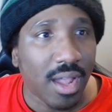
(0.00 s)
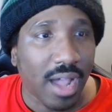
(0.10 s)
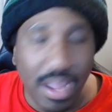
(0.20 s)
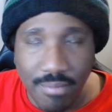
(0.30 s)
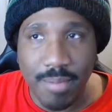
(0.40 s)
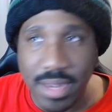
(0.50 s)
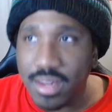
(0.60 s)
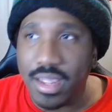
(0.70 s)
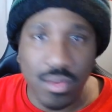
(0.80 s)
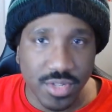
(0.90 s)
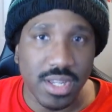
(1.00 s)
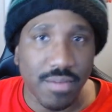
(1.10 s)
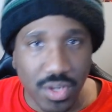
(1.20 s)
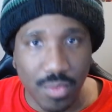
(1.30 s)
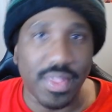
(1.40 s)
I've been
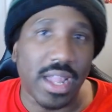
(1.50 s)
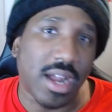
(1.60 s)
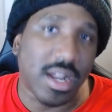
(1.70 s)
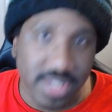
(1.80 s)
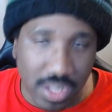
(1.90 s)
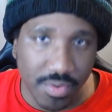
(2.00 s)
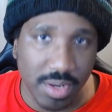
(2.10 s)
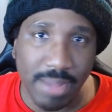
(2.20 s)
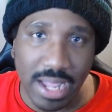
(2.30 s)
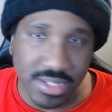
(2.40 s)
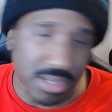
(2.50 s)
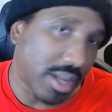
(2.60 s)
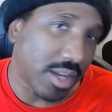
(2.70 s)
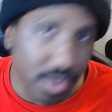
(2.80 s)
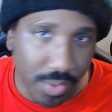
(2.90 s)
guilty of doing that kind of stuff in the past, and
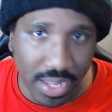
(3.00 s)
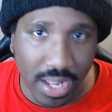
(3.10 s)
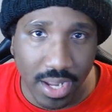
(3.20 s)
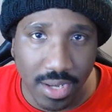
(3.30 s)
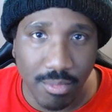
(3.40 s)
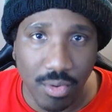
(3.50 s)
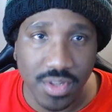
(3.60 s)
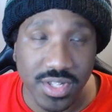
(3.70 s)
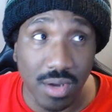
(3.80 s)
I'm not doing that anymore.